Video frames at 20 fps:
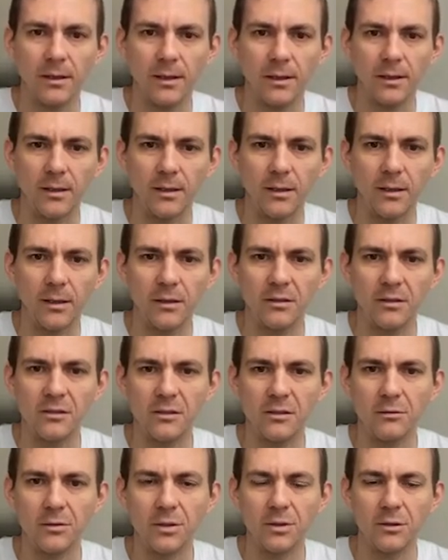and here
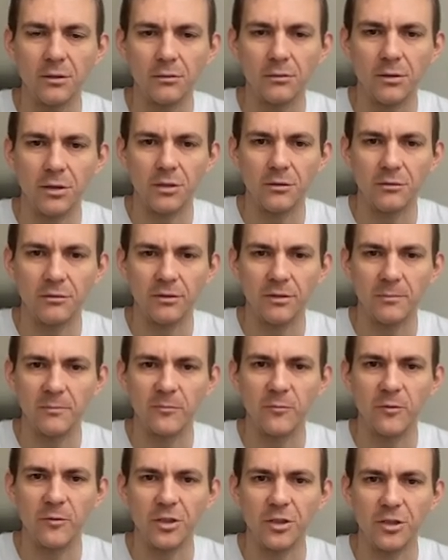so we know which
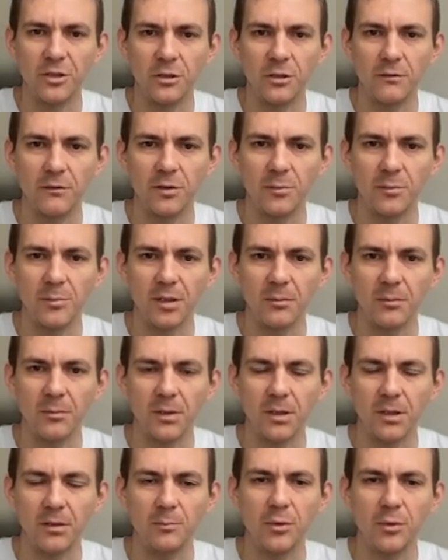which of the
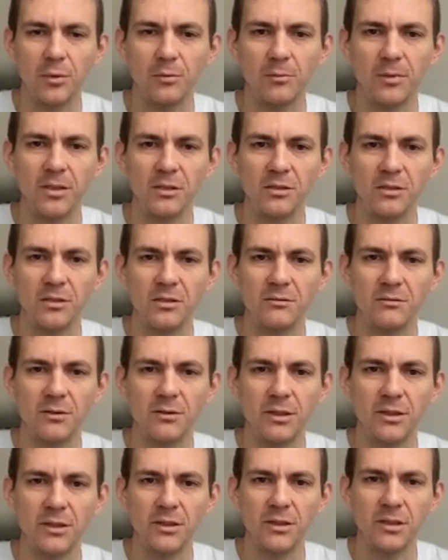ping and pong messages we
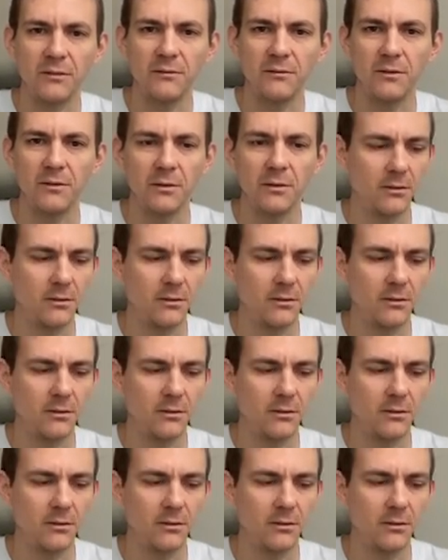receive.